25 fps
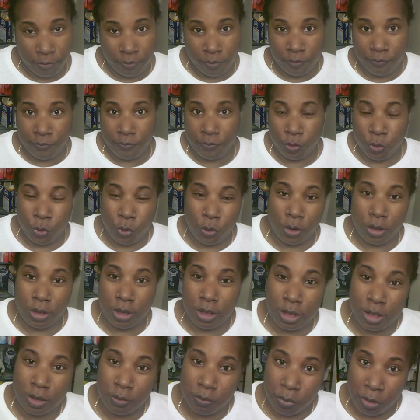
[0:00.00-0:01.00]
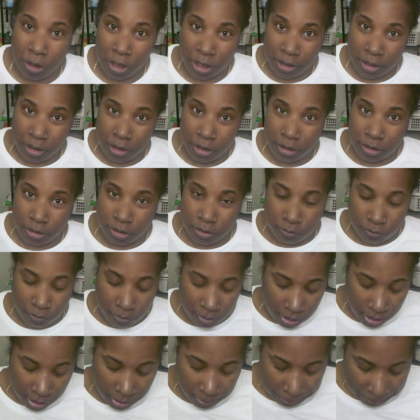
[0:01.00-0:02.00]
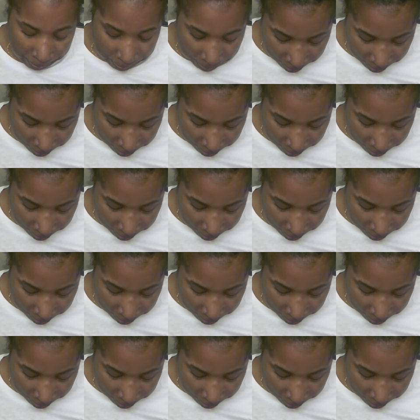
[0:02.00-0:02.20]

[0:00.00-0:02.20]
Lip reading: review on these products when